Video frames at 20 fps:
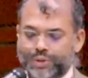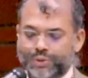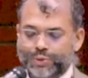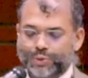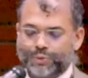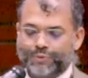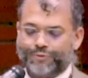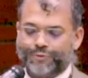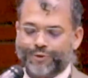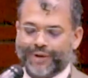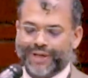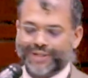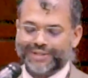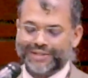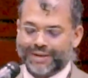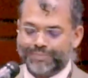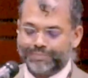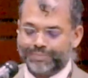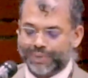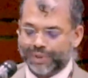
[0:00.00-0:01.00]
So, for
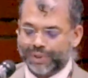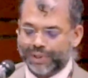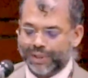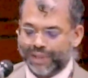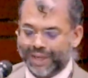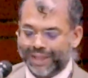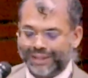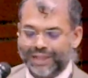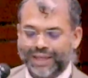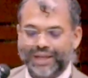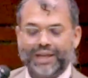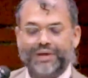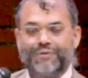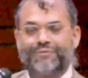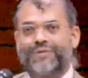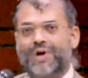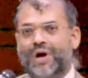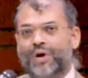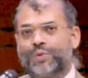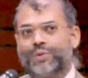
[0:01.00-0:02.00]
example, I think
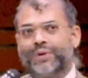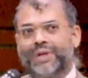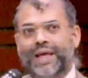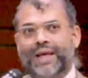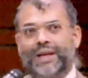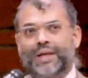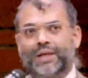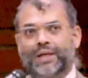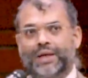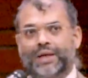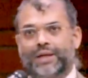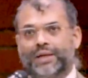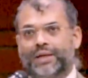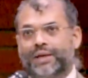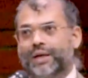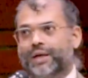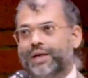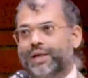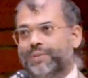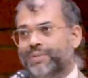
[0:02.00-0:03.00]
they found that
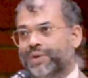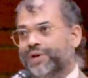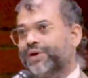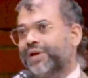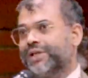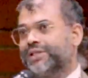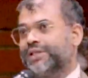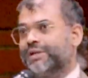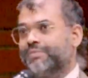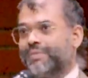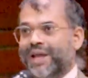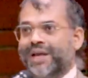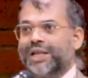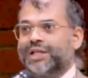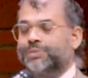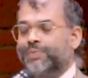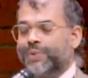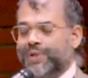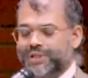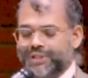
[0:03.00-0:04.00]
the immigration
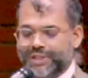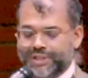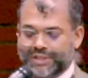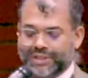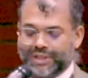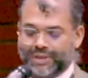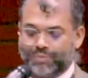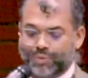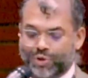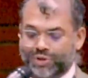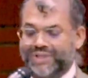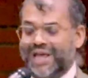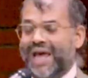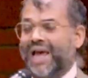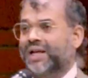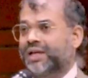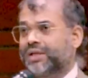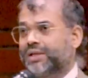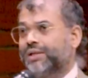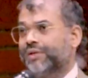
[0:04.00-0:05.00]
management system was
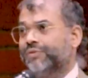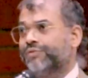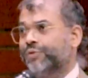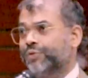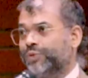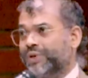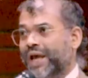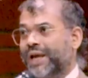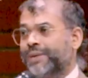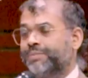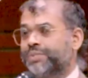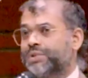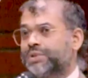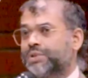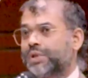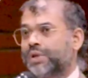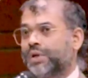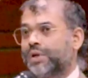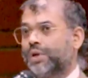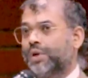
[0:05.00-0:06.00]
hacked a few
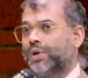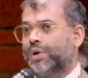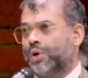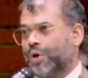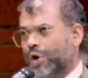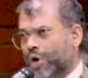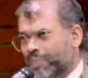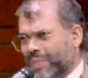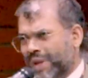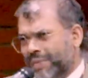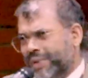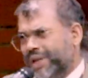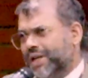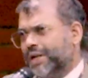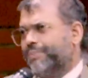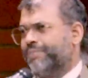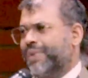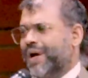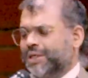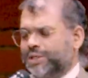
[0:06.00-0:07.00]
times, or maybe
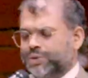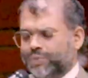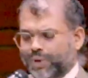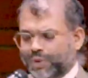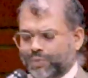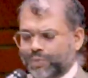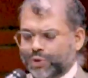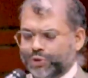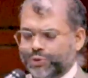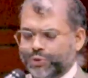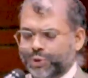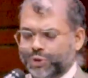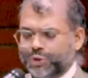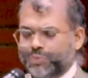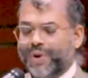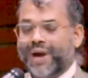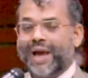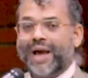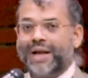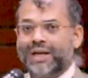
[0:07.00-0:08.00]
the password was
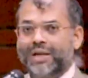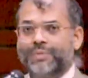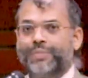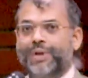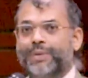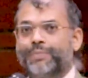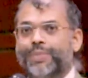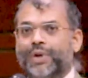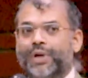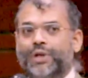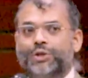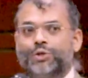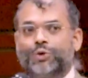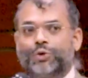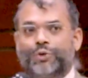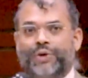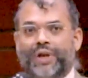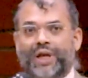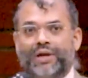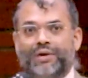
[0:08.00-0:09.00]
used by other people
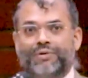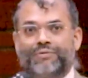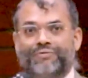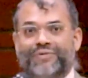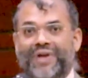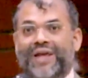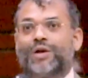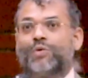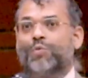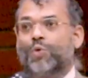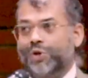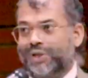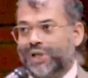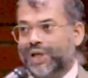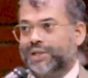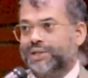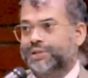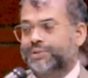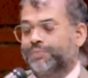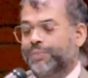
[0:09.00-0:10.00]
to create fake
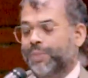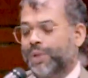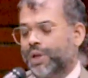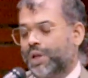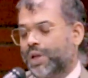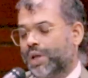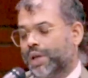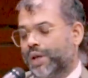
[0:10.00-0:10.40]
quotas.